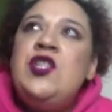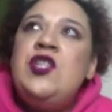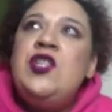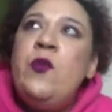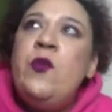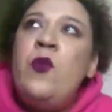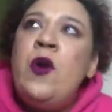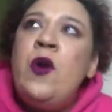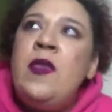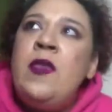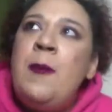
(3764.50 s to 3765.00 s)
she
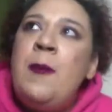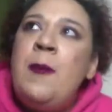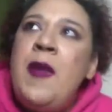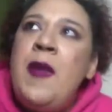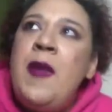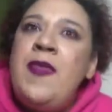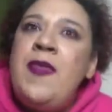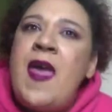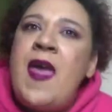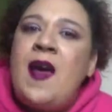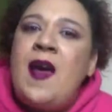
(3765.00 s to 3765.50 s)
the one that
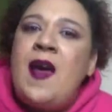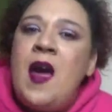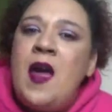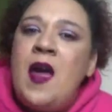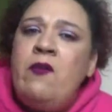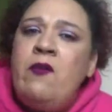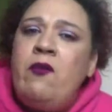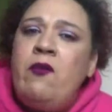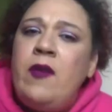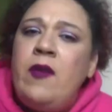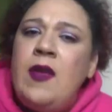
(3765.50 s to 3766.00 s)
made that
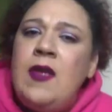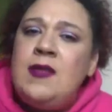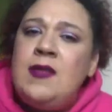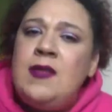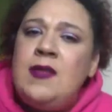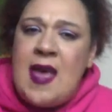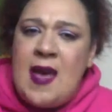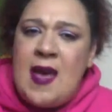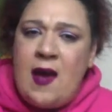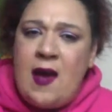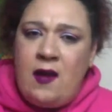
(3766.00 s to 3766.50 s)
kind of? Is
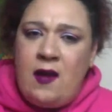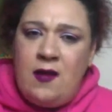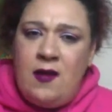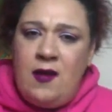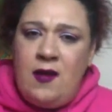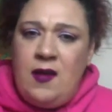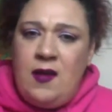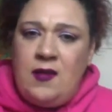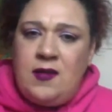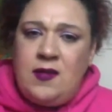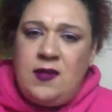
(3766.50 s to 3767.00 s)
that
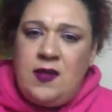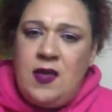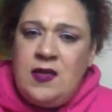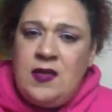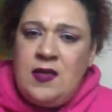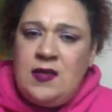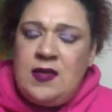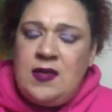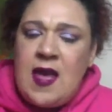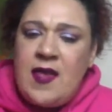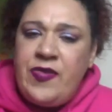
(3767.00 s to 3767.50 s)

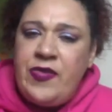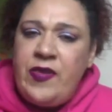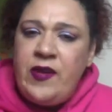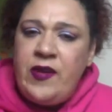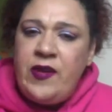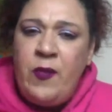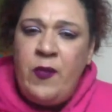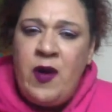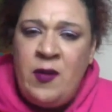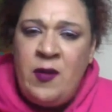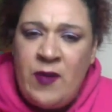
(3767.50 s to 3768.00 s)
the
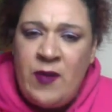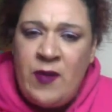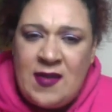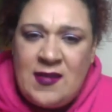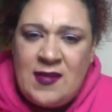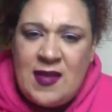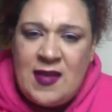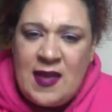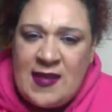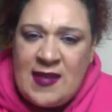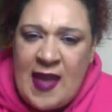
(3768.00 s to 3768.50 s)
one
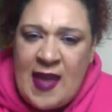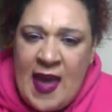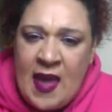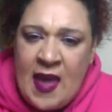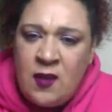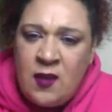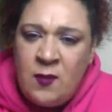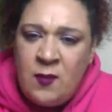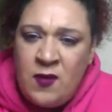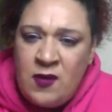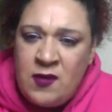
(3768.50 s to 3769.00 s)
that's like the
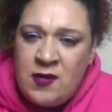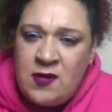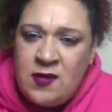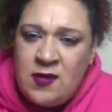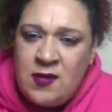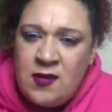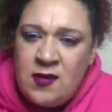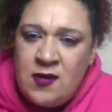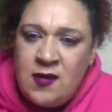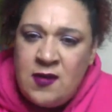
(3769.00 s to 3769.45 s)
animals?